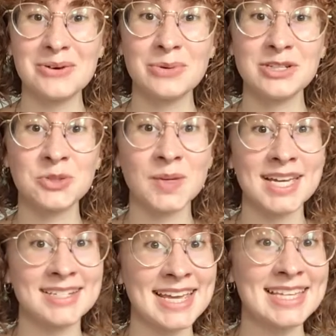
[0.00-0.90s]
which we
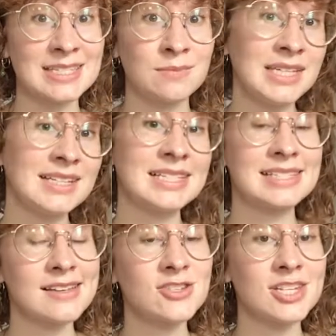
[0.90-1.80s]
can take to mean
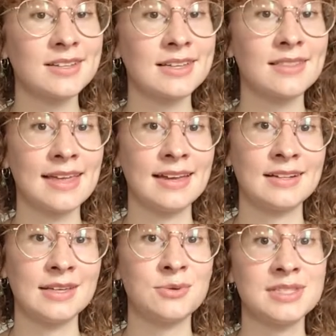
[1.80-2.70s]
essentially that
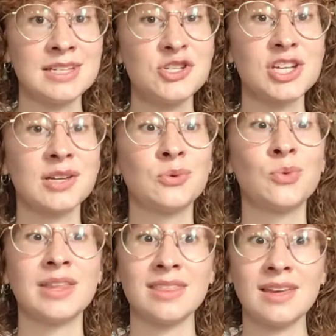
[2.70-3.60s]
he was teaching
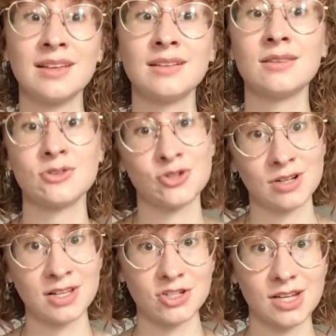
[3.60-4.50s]
within the
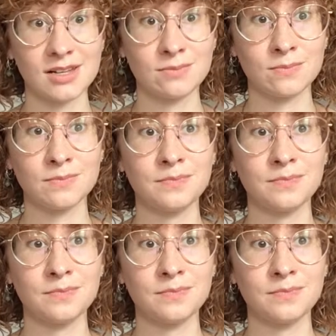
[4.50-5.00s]
tradition.